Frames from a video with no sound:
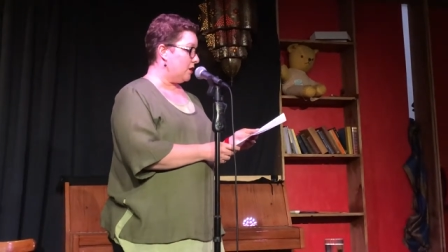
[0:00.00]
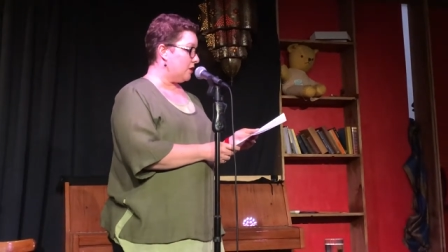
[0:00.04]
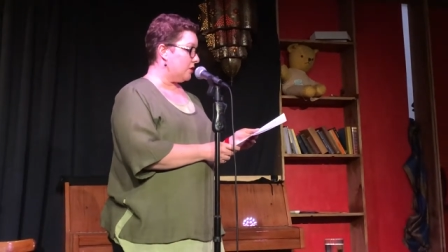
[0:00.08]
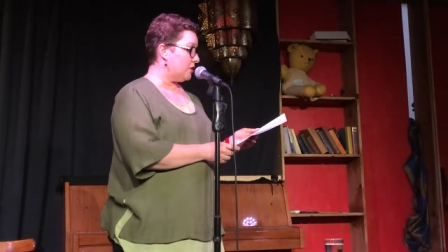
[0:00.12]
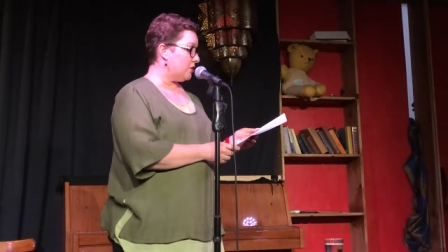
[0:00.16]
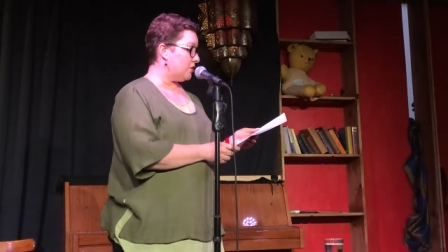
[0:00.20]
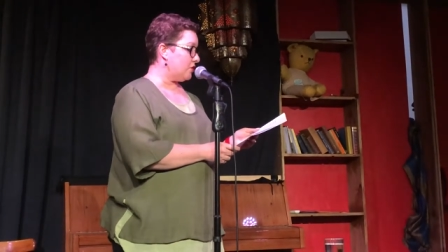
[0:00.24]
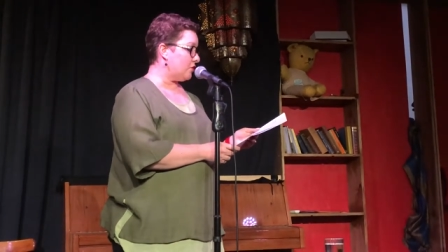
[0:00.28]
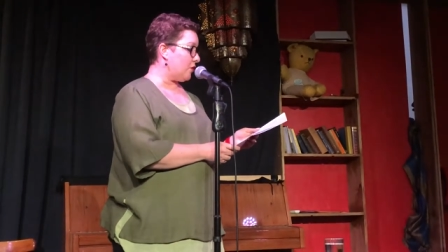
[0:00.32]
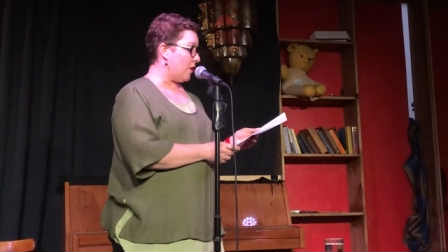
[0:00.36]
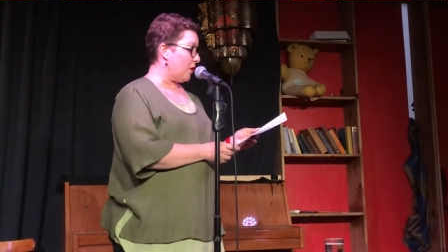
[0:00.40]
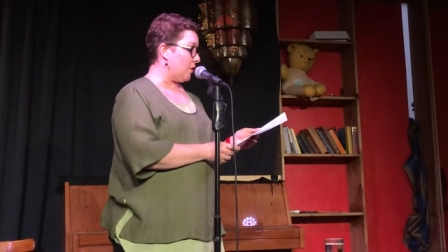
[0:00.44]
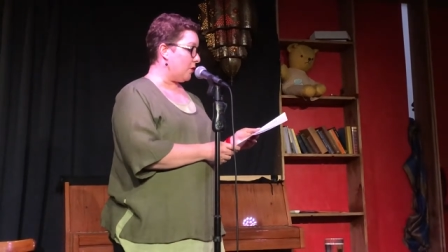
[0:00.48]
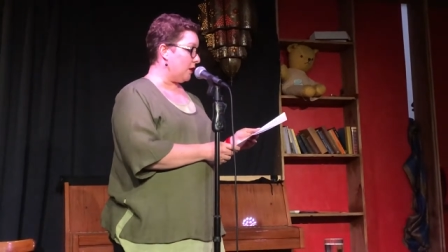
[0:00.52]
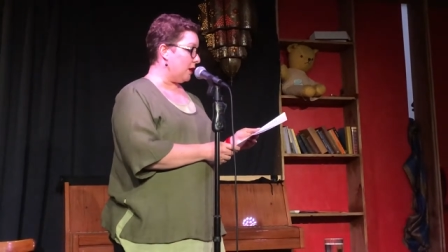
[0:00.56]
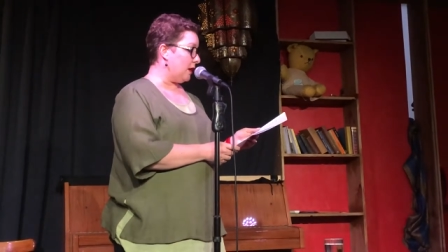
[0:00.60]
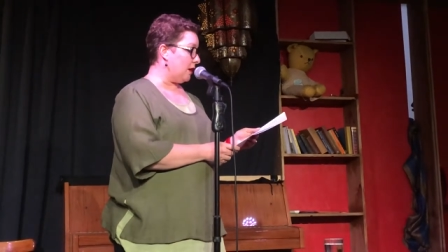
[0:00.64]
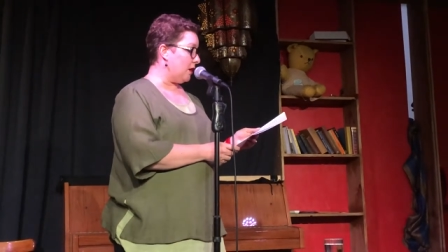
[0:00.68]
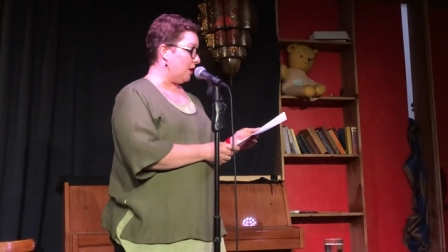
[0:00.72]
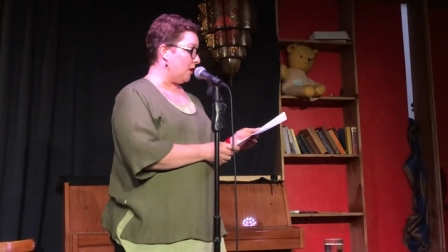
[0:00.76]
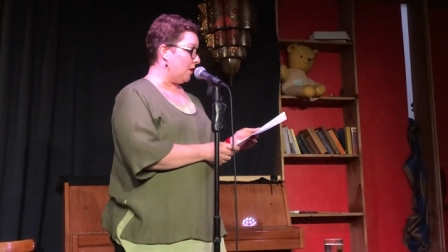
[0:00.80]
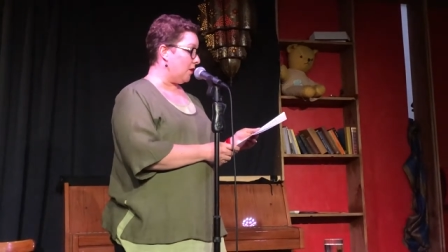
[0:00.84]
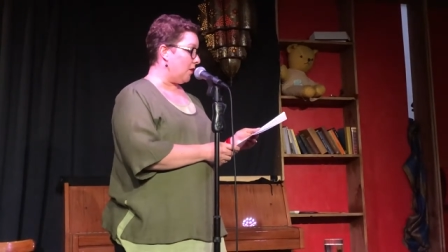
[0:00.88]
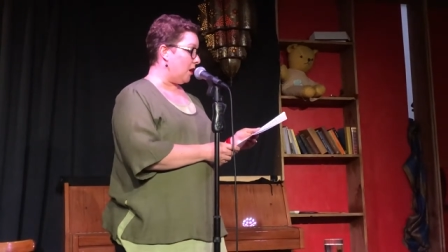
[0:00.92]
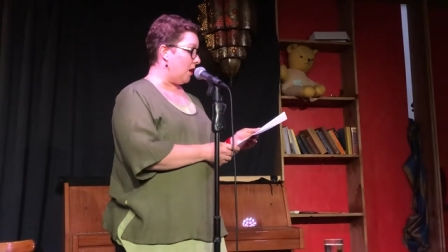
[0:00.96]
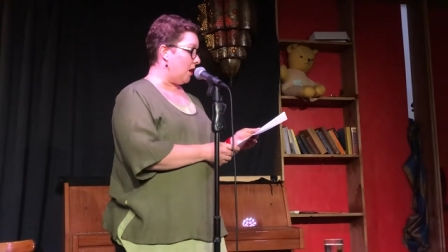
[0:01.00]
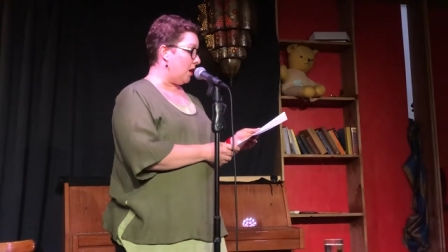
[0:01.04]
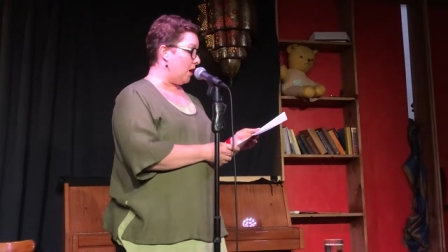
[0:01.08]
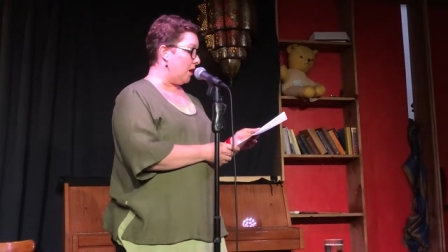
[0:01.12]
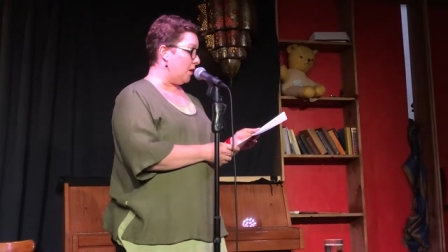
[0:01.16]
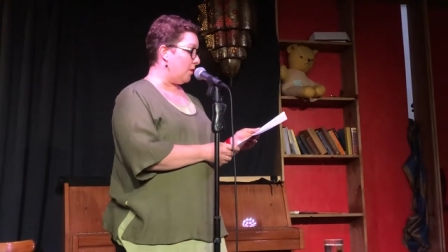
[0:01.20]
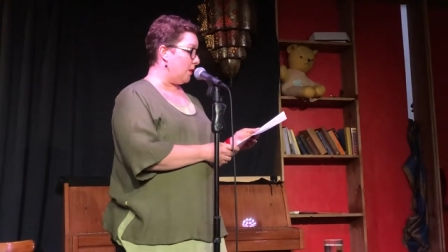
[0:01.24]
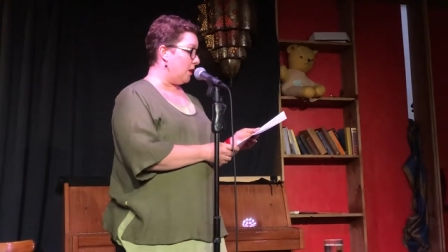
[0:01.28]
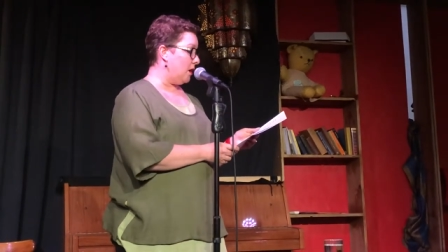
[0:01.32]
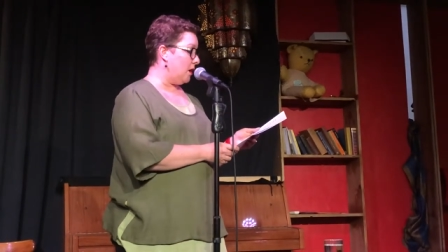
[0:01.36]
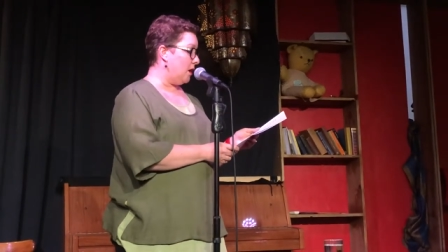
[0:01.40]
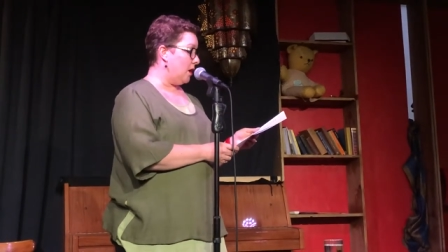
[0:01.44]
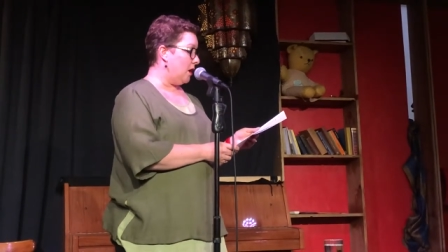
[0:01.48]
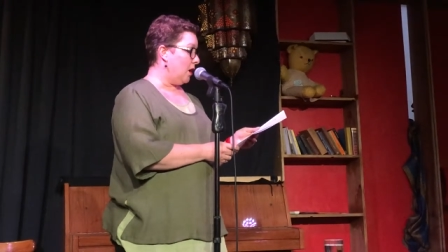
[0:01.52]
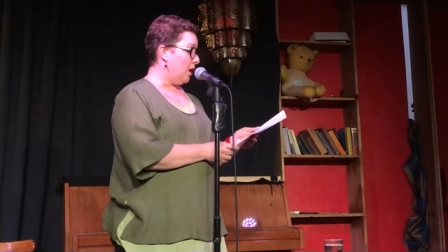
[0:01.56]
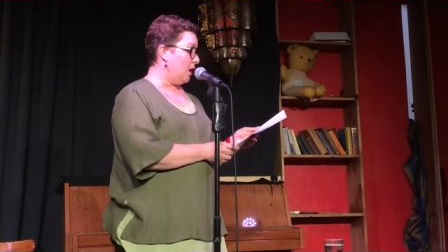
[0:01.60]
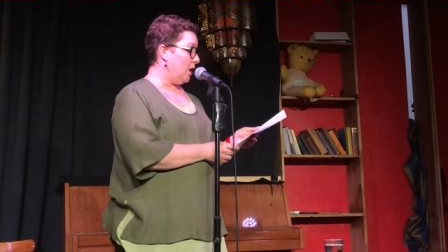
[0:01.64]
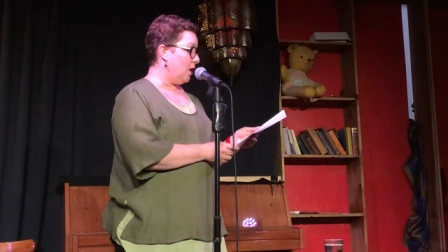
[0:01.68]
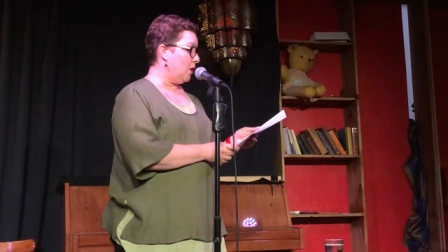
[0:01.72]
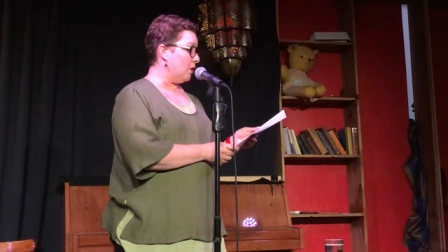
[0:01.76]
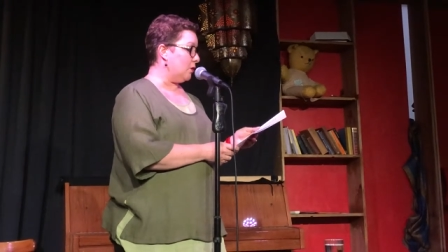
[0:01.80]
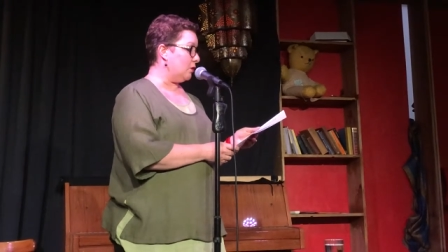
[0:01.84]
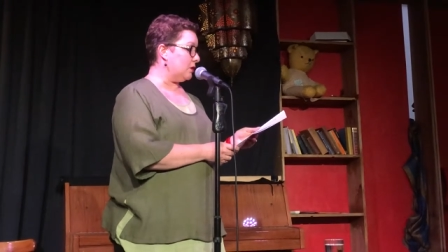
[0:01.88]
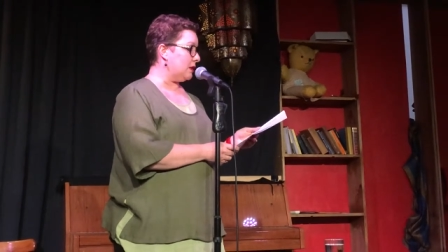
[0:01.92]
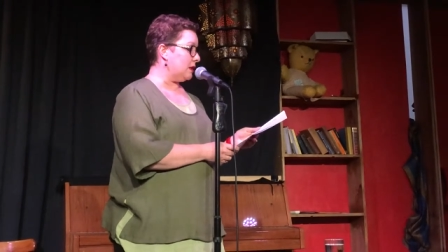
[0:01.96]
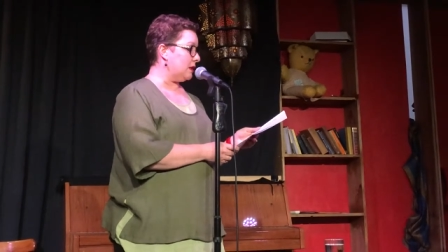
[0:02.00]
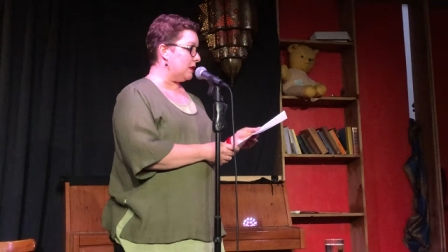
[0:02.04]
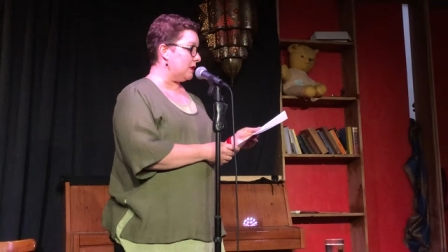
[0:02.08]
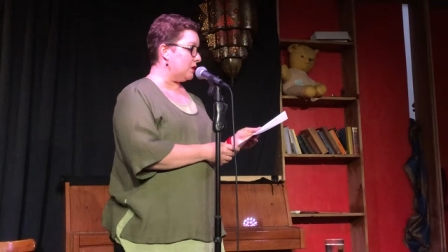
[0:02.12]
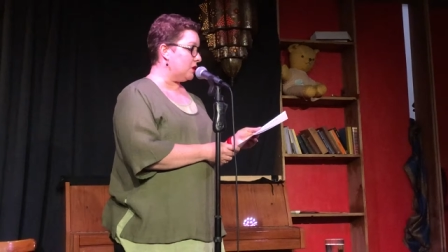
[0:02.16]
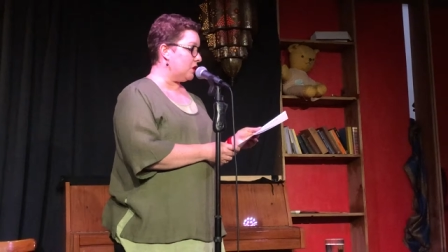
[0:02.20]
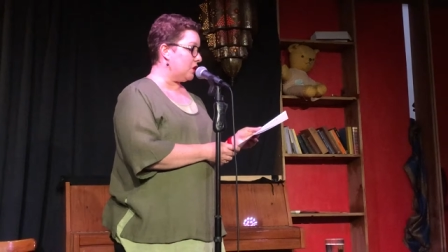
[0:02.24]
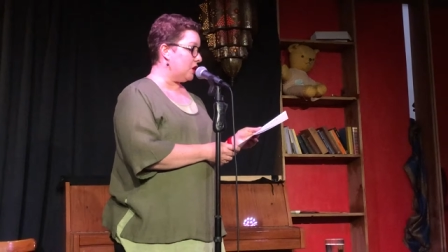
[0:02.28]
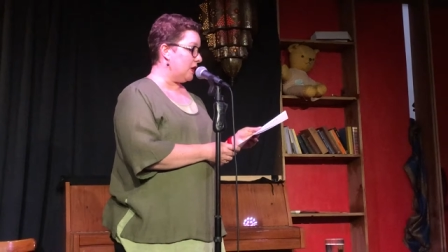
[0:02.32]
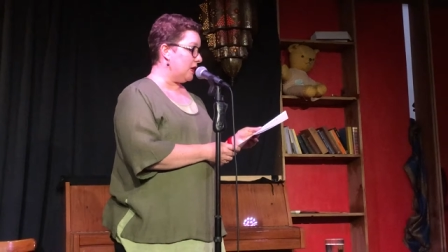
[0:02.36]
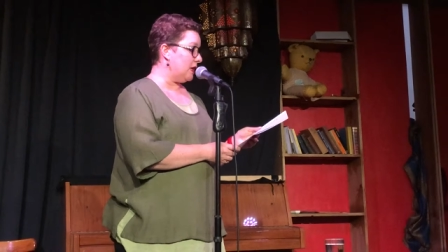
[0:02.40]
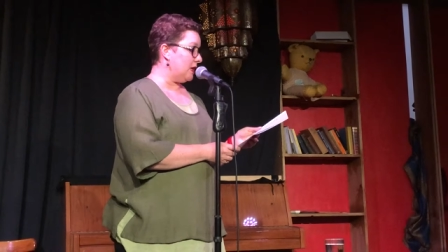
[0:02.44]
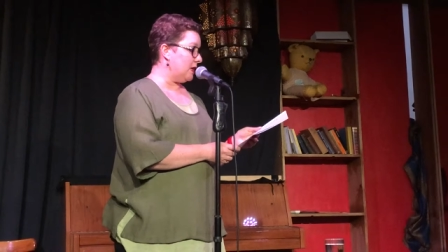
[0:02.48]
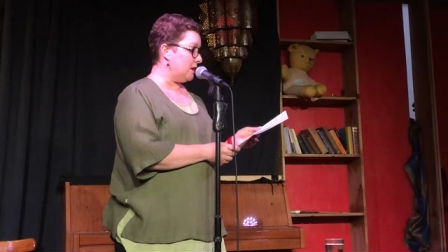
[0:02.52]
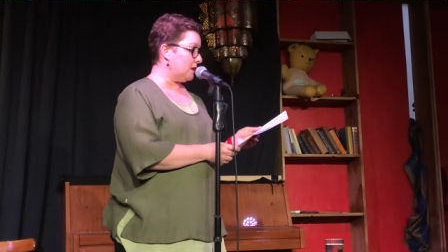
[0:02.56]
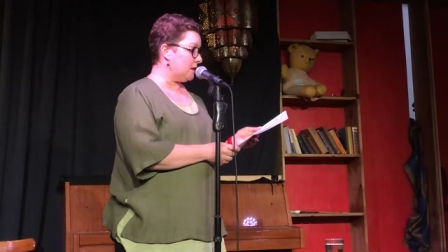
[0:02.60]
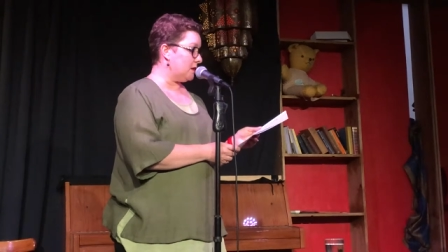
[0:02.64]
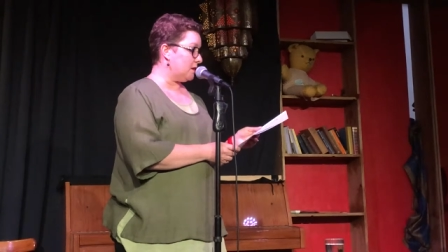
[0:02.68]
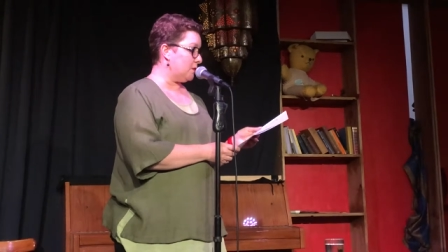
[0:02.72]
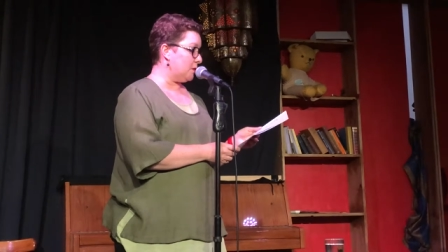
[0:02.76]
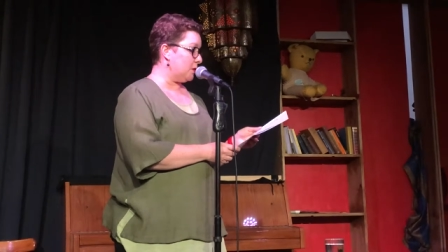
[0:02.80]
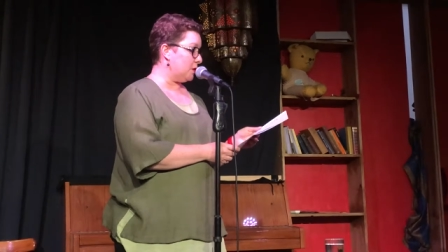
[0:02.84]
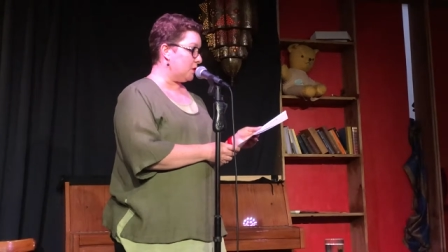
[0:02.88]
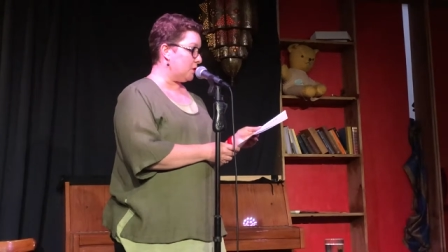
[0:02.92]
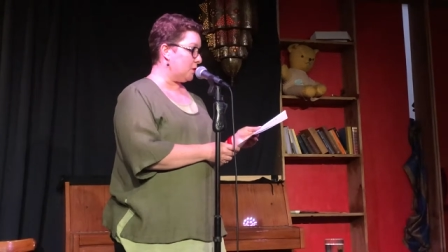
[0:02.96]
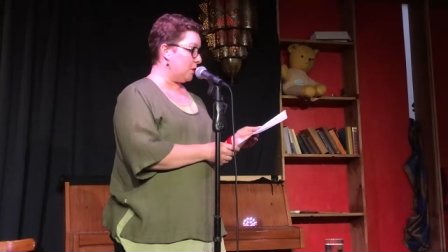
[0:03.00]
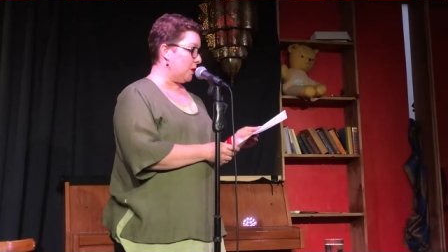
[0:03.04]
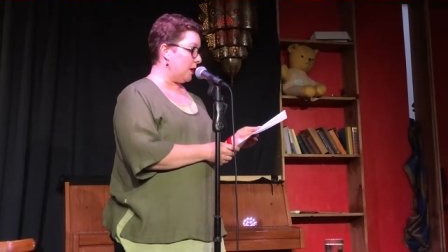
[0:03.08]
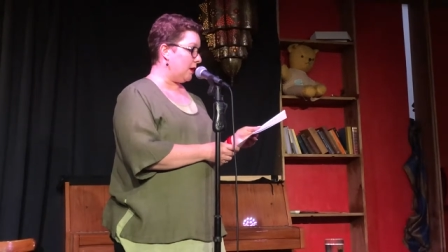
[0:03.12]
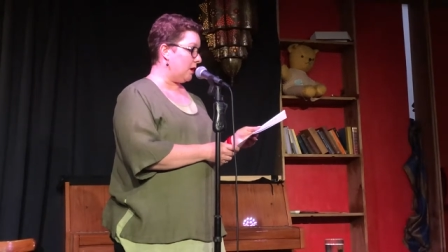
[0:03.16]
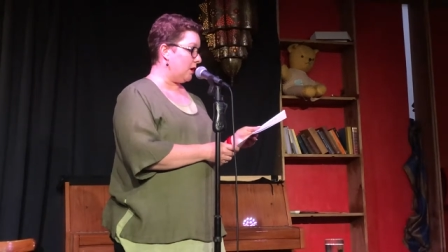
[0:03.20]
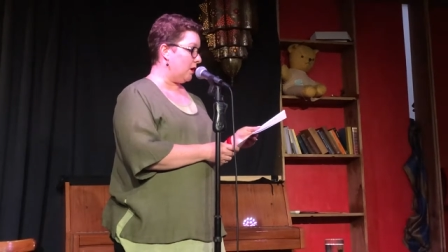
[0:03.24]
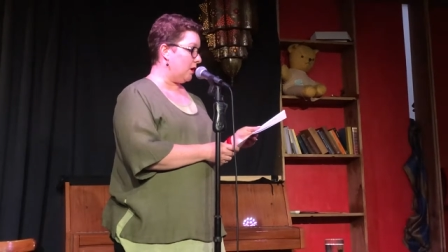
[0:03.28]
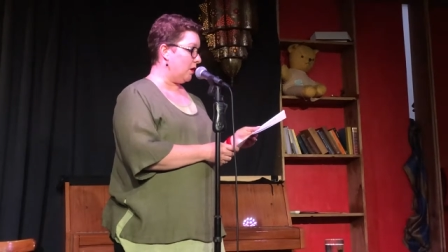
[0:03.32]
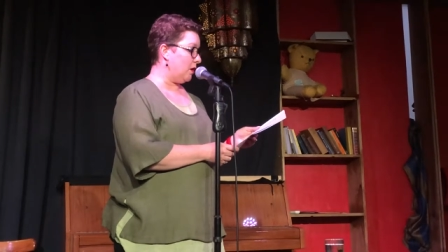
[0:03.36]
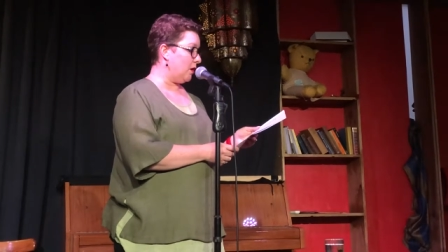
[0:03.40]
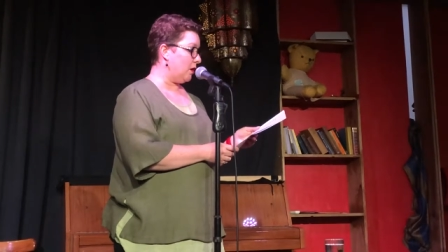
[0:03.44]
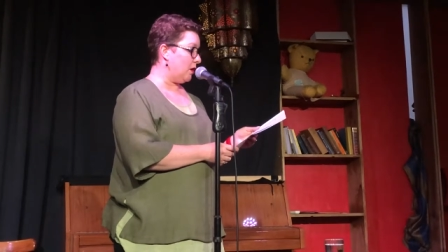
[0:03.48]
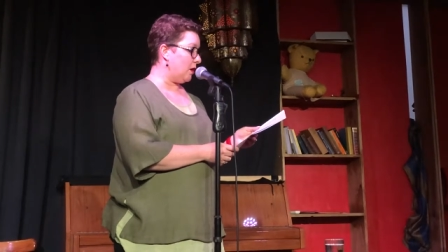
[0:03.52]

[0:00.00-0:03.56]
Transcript: stroking her arm, holding cheeks between